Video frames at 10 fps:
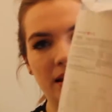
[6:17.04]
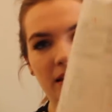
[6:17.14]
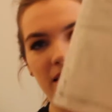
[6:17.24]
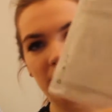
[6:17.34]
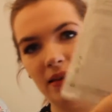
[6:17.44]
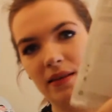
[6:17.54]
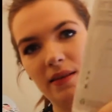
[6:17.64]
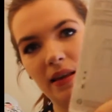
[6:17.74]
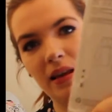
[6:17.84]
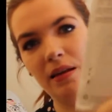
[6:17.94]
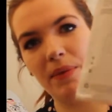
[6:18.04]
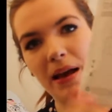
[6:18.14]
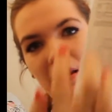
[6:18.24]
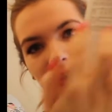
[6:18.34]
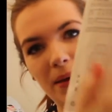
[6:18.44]
and this is the
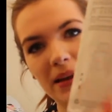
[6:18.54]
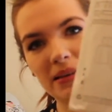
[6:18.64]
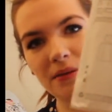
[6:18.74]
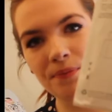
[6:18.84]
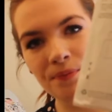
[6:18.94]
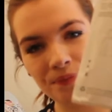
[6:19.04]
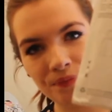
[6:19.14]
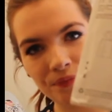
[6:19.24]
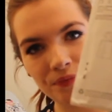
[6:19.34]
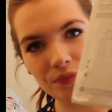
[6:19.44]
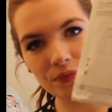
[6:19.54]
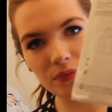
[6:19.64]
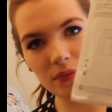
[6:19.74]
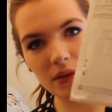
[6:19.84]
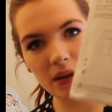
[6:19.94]
back of the pattern,
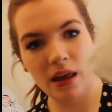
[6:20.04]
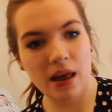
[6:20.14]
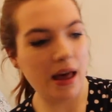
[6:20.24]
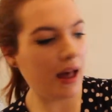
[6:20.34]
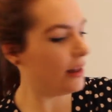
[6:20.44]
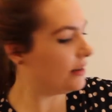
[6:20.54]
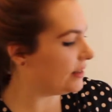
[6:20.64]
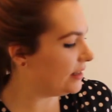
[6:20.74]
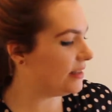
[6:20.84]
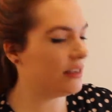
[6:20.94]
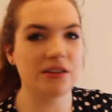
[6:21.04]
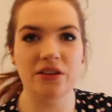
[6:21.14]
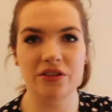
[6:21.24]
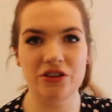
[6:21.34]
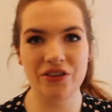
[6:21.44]
and this is
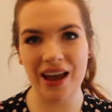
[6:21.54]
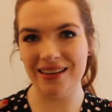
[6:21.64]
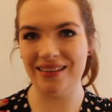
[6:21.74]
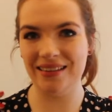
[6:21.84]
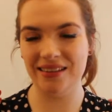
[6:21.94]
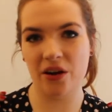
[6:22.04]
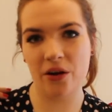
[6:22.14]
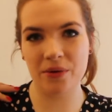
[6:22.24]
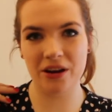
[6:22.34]
the dress. So I'm